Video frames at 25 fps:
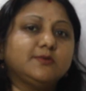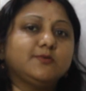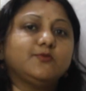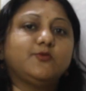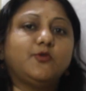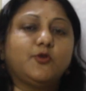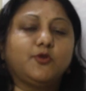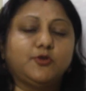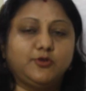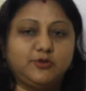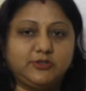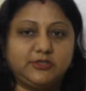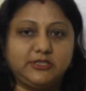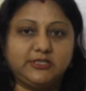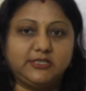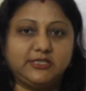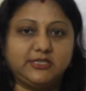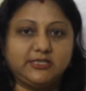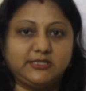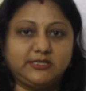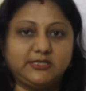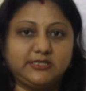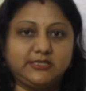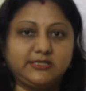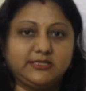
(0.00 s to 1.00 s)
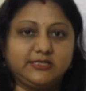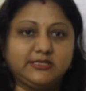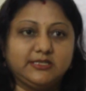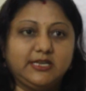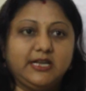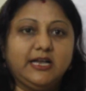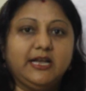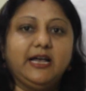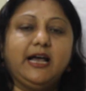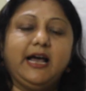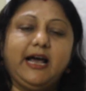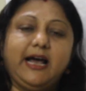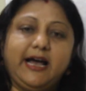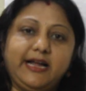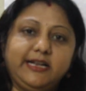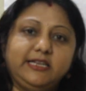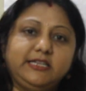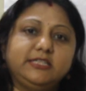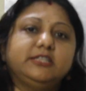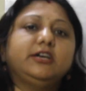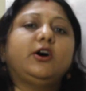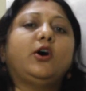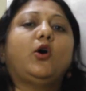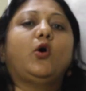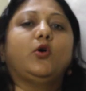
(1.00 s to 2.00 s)
photosynthesis
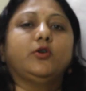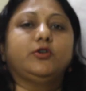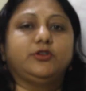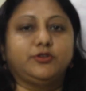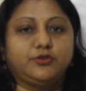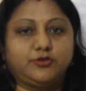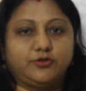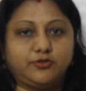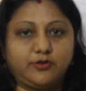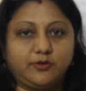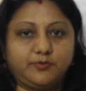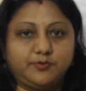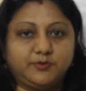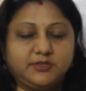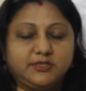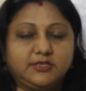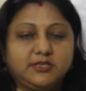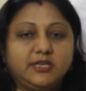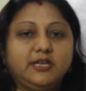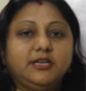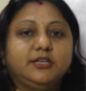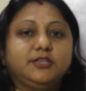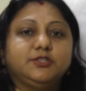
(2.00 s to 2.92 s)
and the autotrophs.